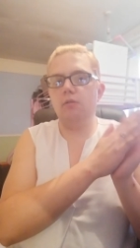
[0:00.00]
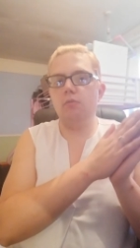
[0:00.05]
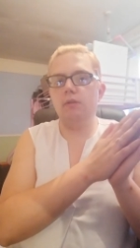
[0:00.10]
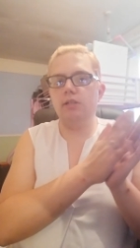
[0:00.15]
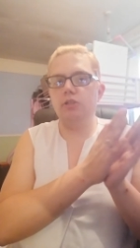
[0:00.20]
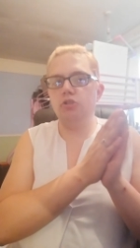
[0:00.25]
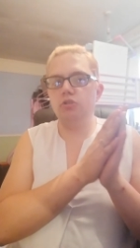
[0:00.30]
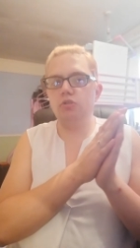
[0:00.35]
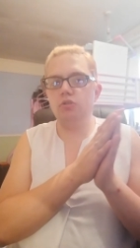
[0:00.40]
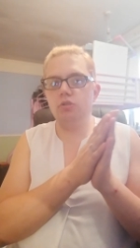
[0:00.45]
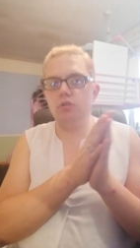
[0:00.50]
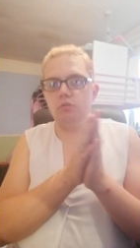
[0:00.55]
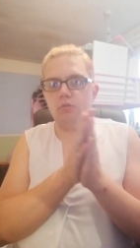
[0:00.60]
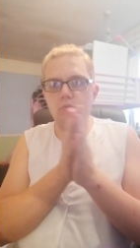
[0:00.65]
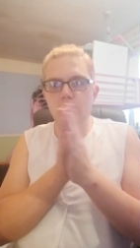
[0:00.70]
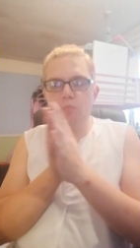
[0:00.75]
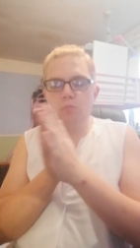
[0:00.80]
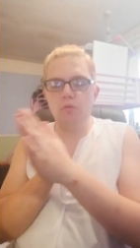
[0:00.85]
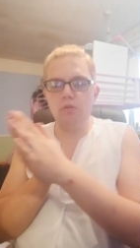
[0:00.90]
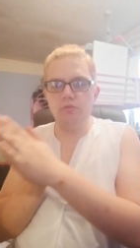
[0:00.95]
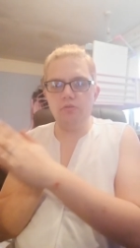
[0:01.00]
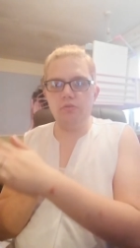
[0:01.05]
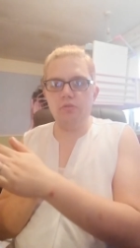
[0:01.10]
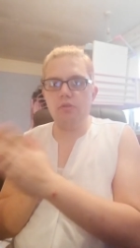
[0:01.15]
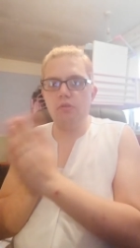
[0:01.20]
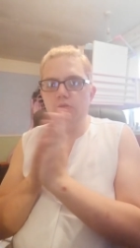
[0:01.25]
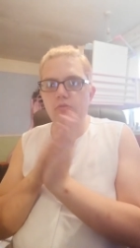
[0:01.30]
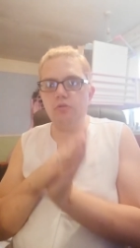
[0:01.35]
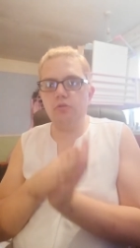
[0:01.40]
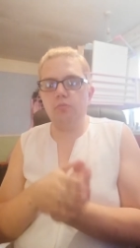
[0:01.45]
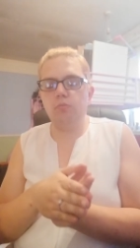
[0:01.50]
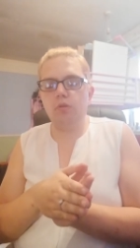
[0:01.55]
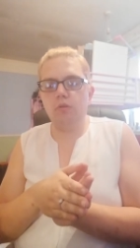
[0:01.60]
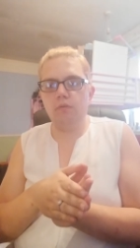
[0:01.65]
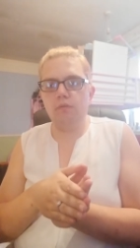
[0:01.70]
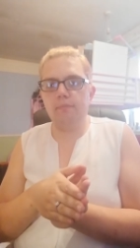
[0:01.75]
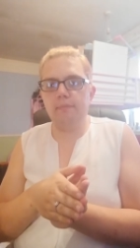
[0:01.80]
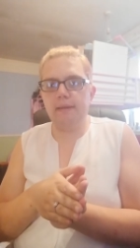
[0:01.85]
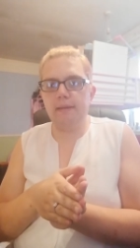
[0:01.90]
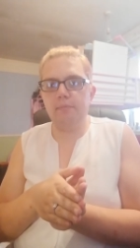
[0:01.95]
which one's going to work
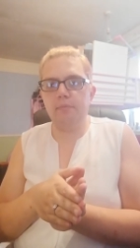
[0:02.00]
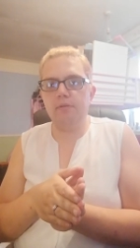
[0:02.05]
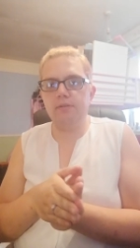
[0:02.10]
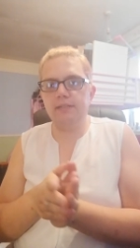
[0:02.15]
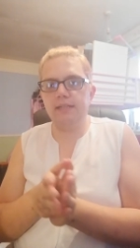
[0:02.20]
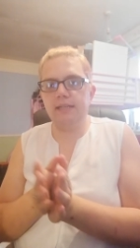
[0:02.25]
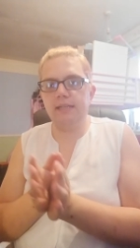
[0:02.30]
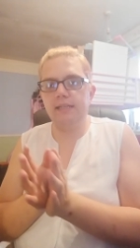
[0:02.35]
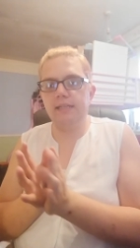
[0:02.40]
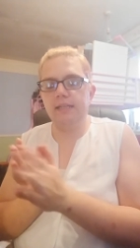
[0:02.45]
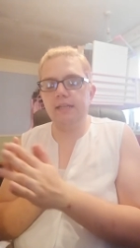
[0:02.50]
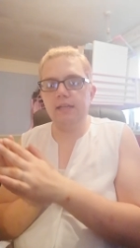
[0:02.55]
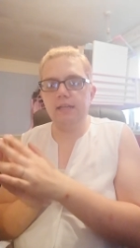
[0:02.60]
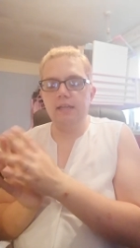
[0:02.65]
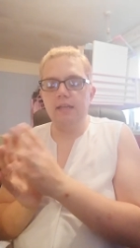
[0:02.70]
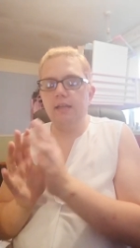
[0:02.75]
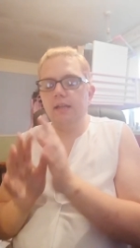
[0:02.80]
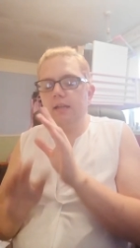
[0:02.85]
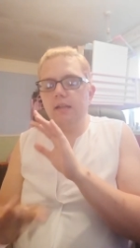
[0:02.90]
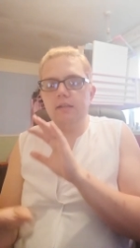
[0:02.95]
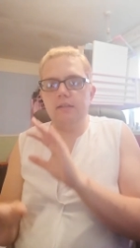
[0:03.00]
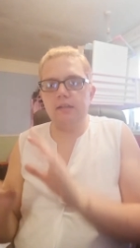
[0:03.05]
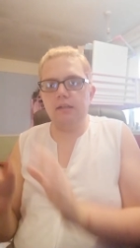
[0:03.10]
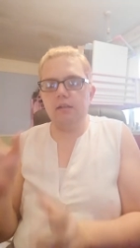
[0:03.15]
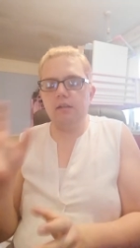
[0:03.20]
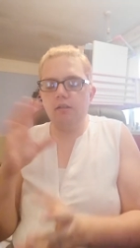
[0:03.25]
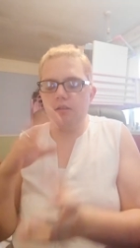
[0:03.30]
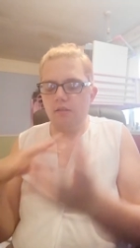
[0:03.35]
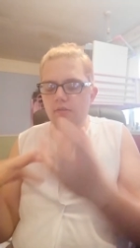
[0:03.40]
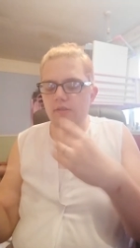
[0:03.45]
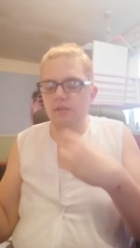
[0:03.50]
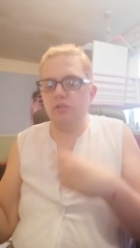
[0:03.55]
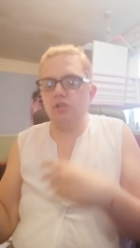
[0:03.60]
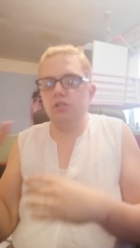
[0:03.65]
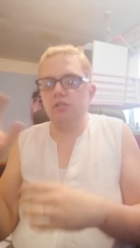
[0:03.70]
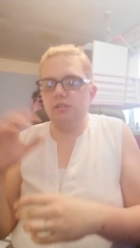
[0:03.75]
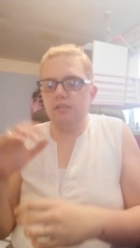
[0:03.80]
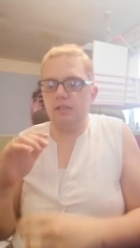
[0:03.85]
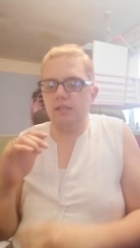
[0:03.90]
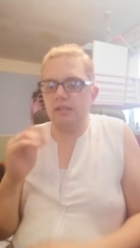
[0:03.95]
for my body and not, and
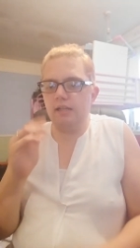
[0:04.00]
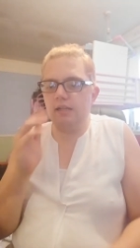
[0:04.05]
just in